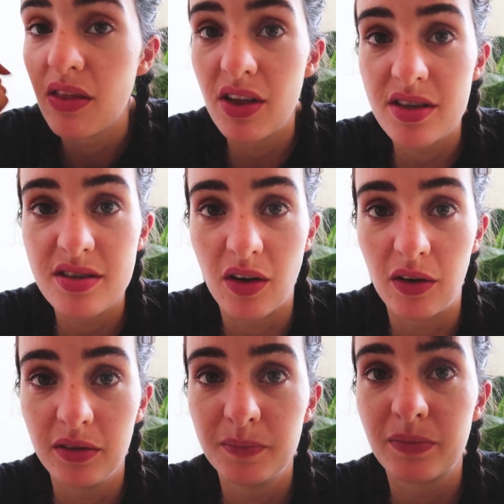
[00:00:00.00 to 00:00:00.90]
This
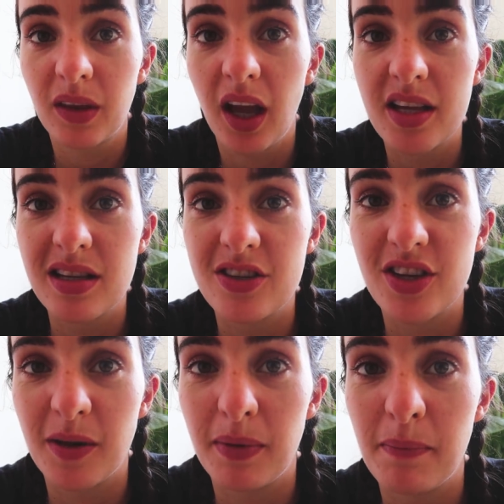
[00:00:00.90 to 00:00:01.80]
song has
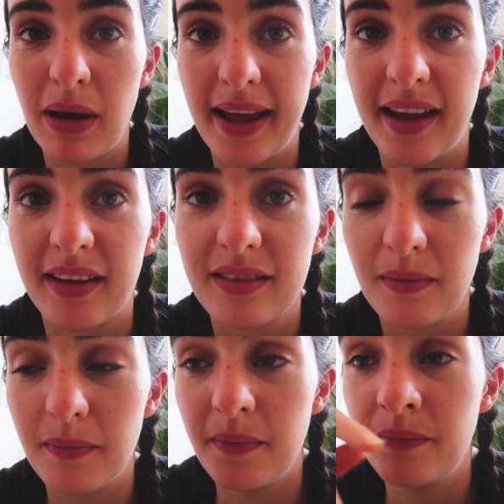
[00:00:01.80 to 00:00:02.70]
legit been
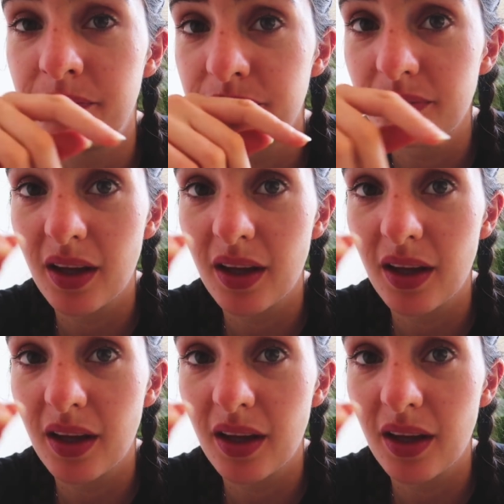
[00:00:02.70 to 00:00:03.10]
playing